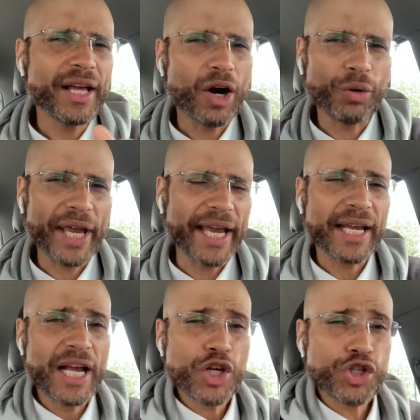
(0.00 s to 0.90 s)
Okay,
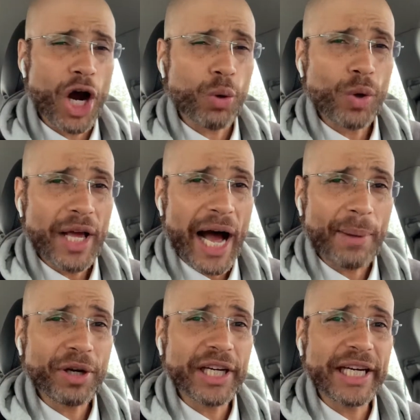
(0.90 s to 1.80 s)
so
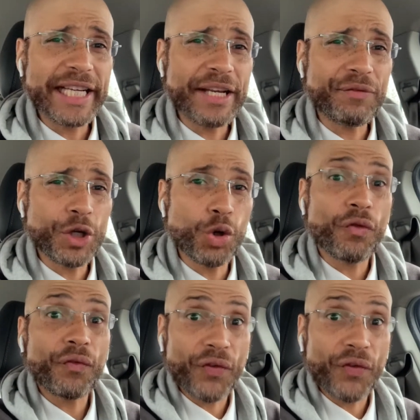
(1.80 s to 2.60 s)
I'm going to leave you